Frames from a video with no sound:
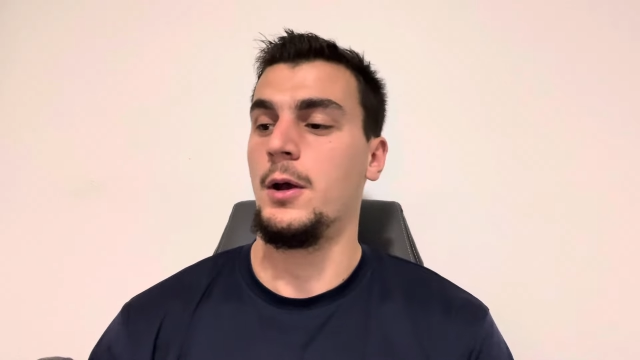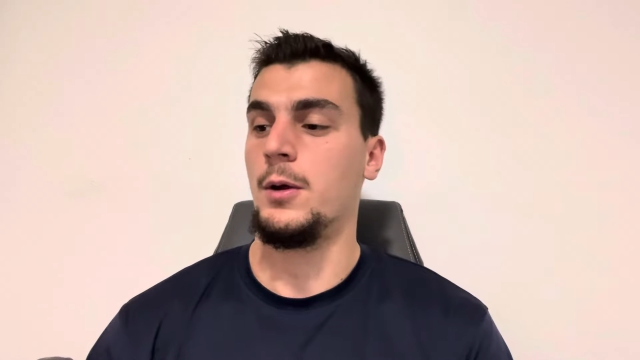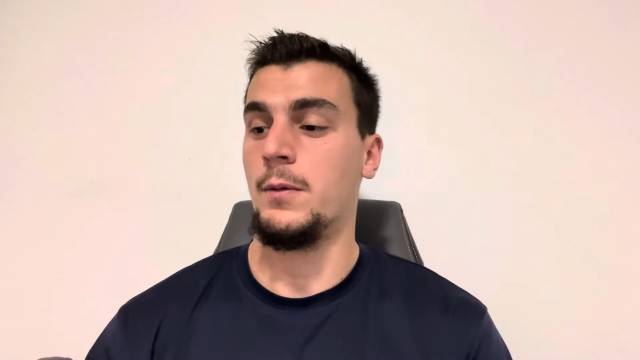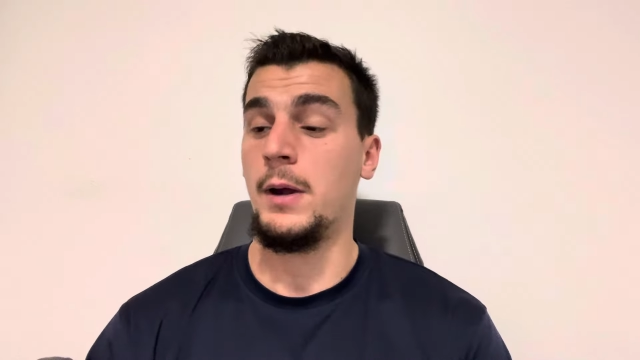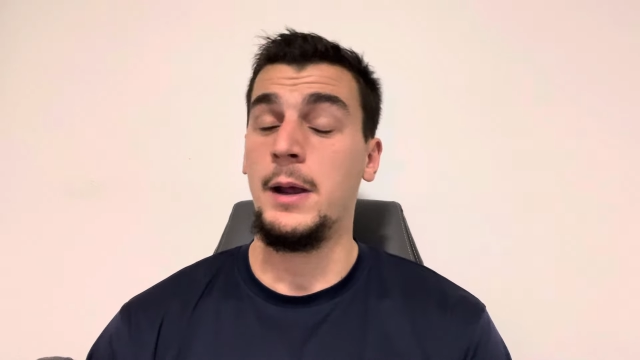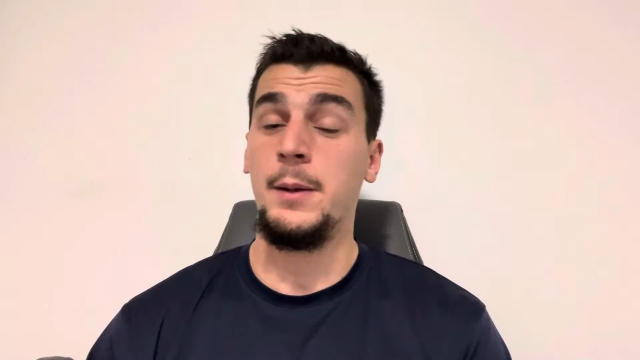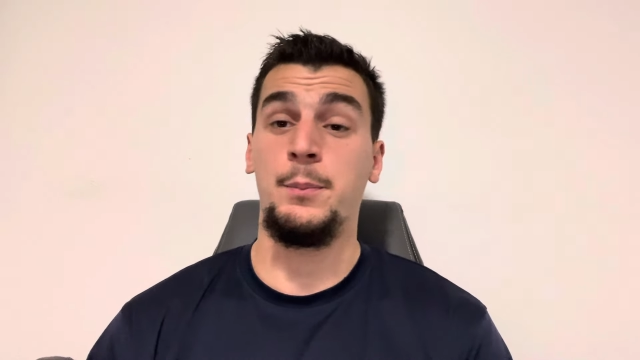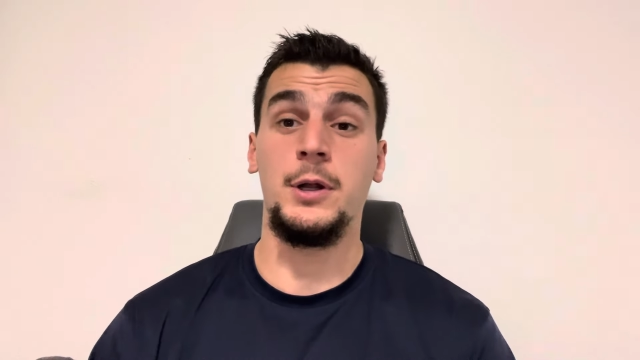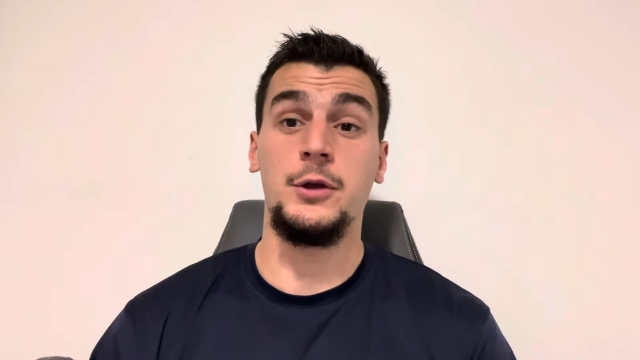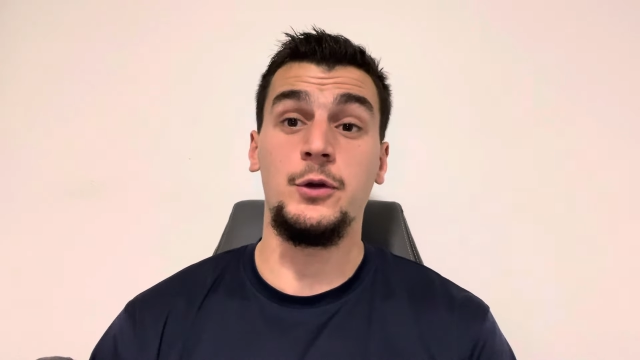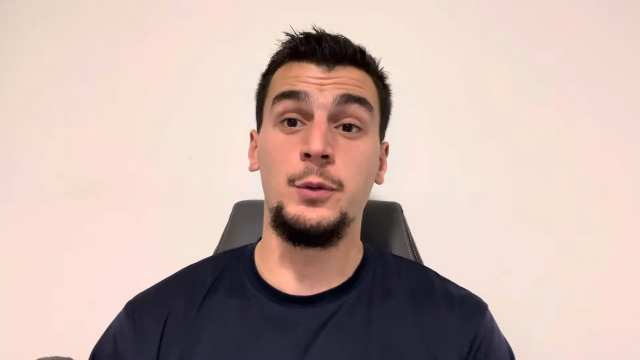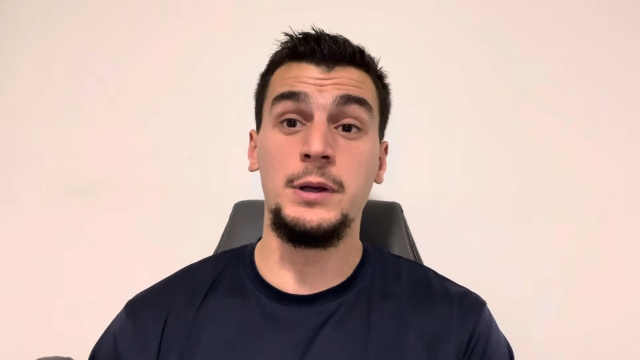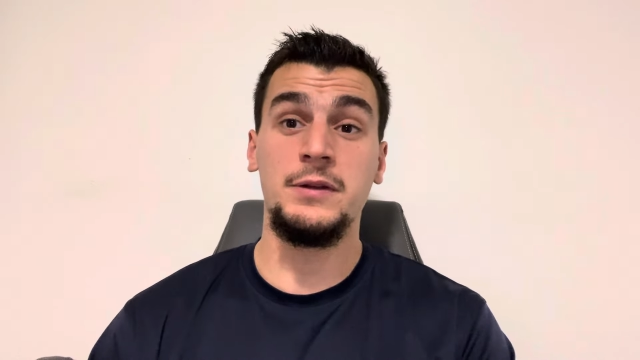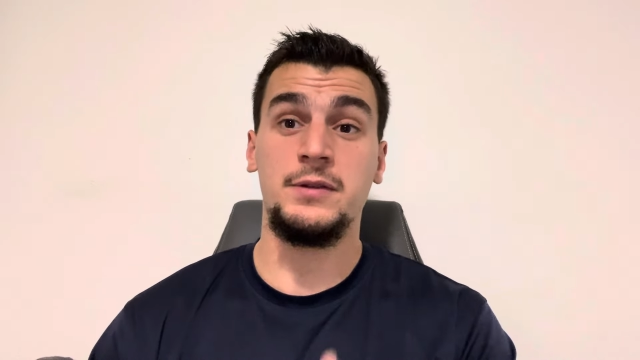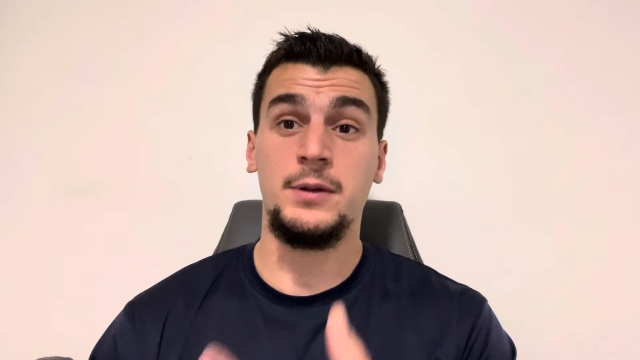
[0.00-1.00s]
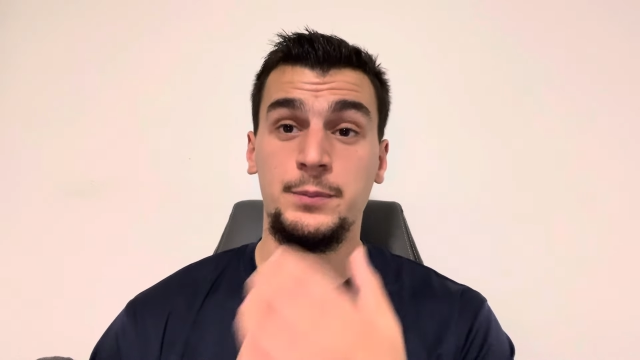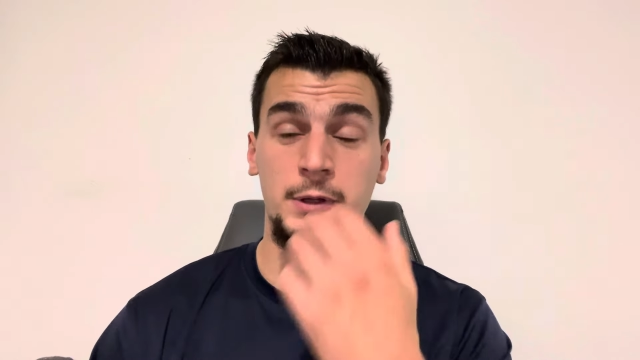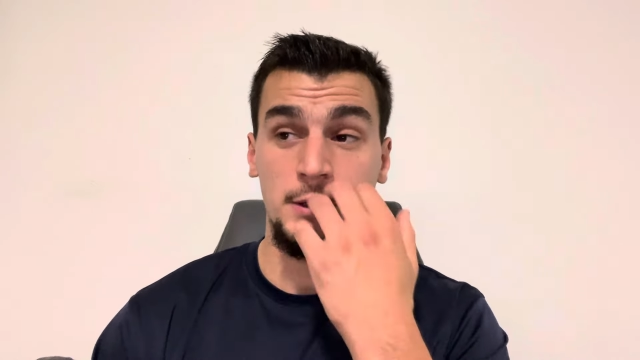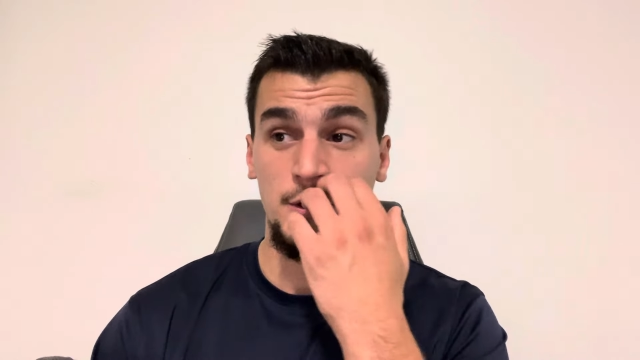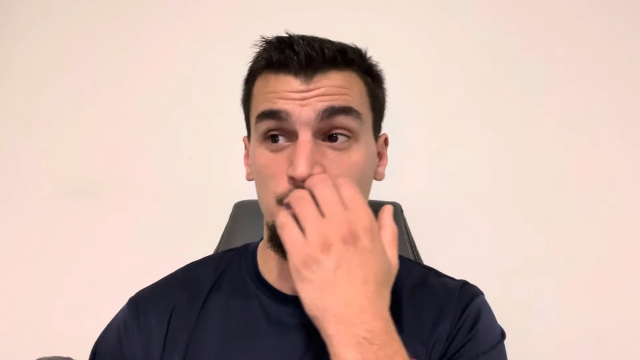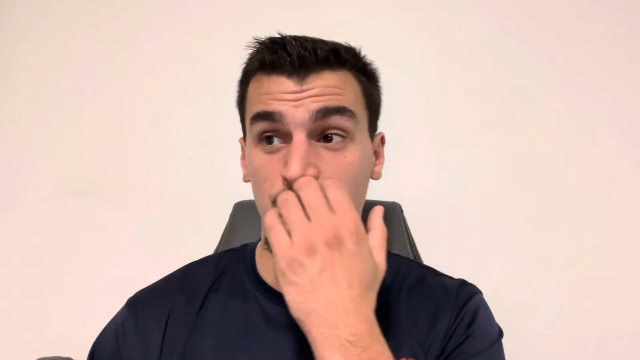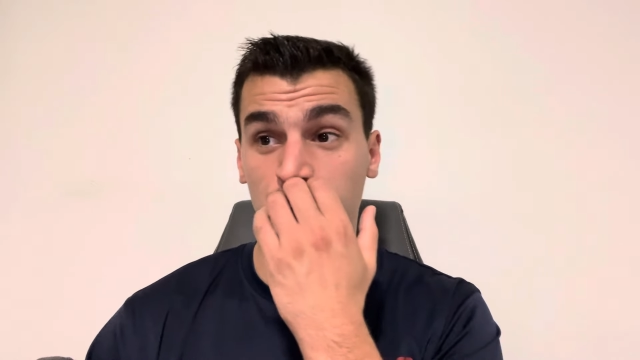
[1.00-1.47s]
right but doing
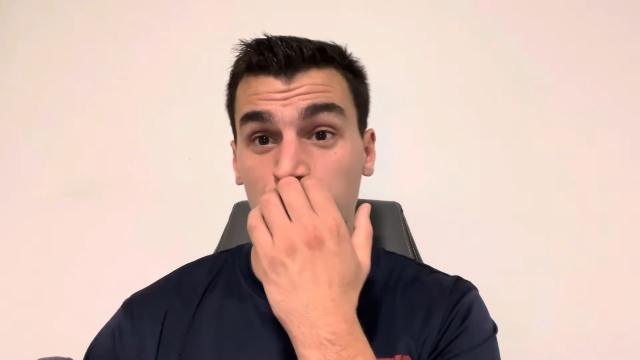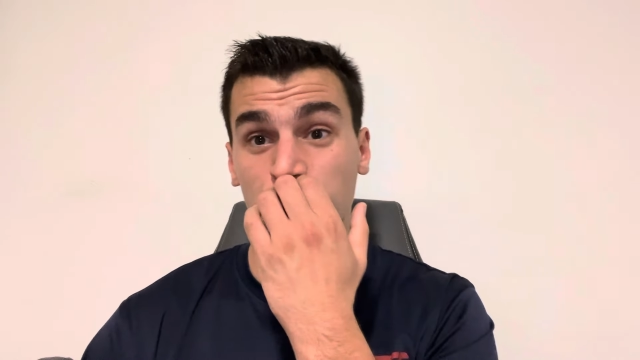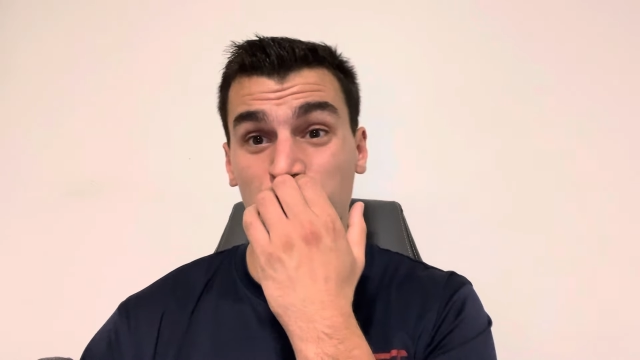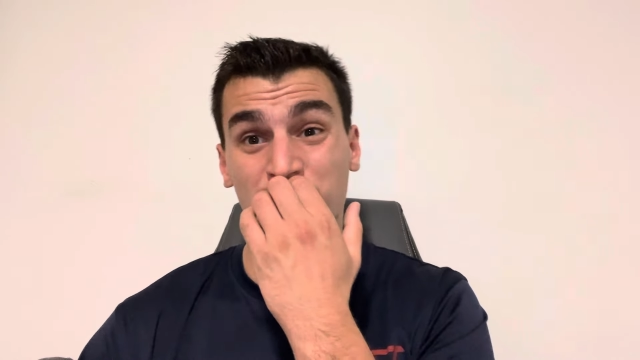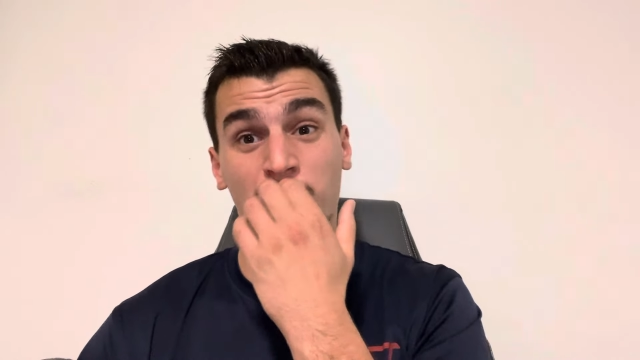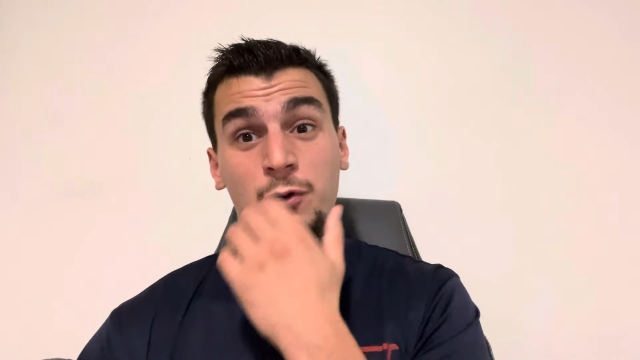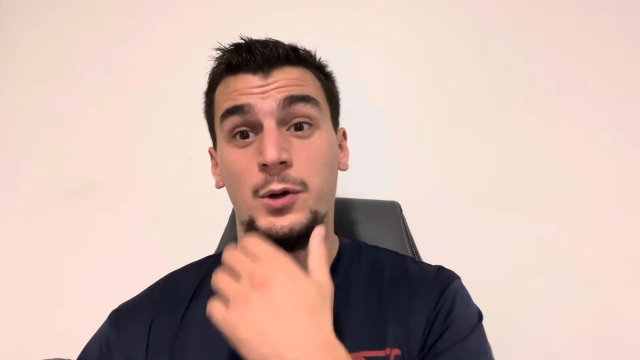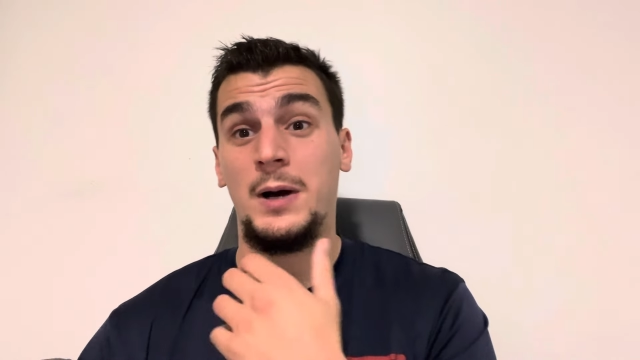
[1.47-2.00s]
something that you don't